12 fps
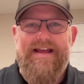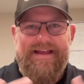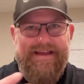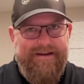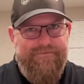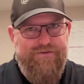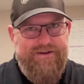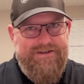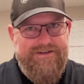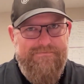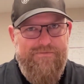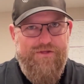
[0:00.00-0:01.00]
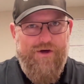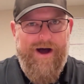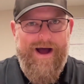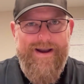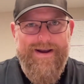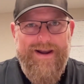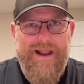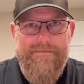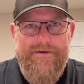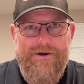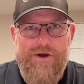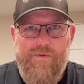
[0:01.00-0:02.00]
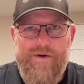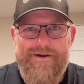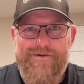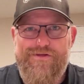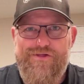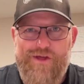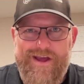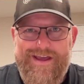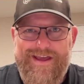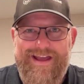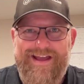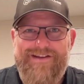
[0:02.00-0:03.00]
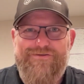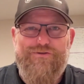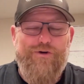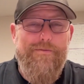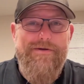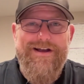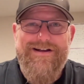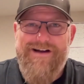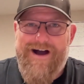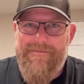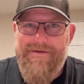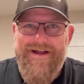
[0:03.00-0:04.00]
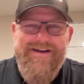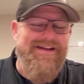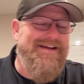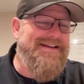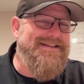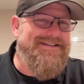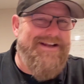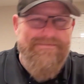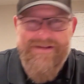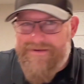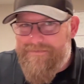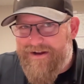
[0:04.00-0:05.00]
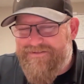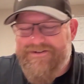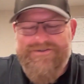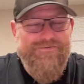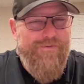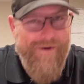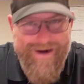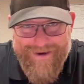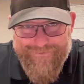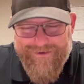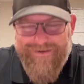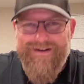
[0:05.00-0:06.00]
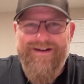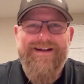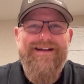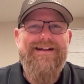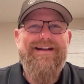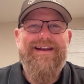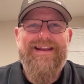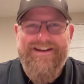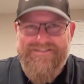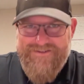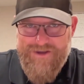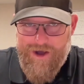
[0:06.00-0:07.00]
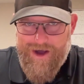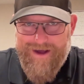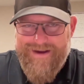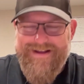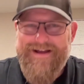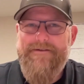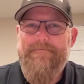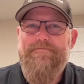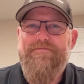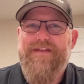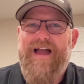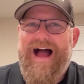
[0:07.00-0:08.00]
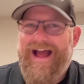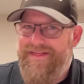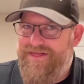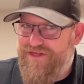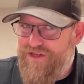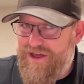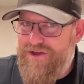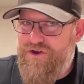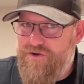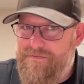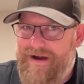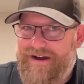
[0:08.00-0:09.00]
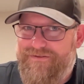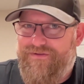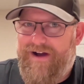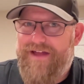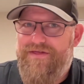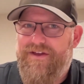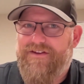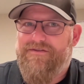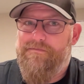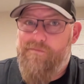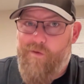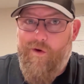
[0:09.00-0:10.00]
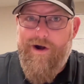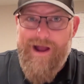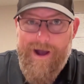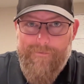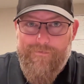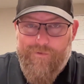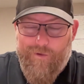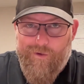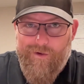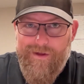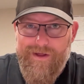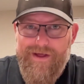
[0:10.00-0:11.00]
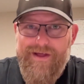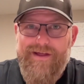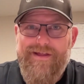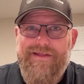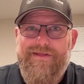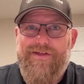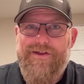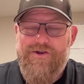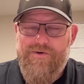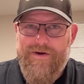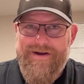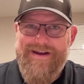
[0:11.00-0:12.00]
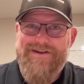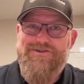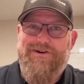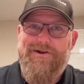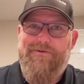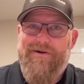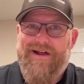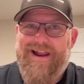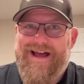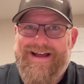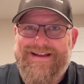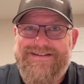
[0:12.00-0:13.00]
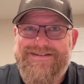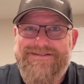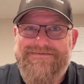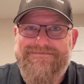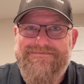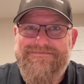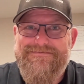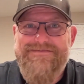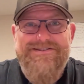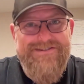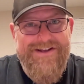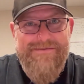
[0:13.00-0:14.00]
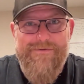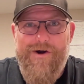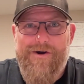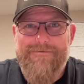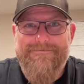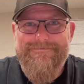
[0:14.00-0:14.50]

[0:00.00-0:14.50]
Give this some thought. Let me know what you're thinking. Throw me a comment, send me a message, whatever. Let's talk. I think you might find this more helpful than you initially realize. See you tomorrow.